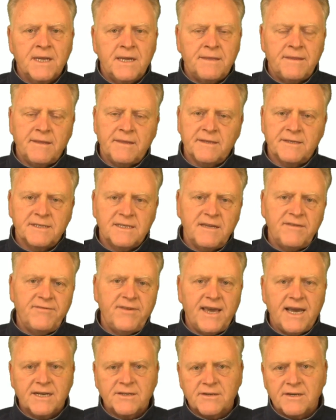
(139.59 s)
And then the
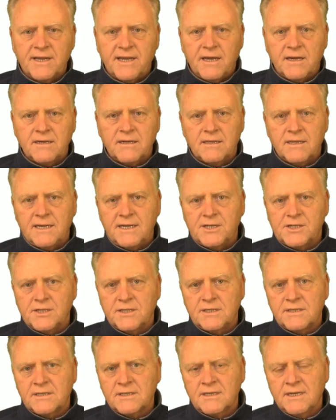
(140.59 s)
z-factor
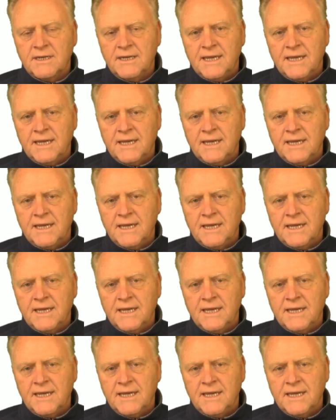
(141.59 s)
calculations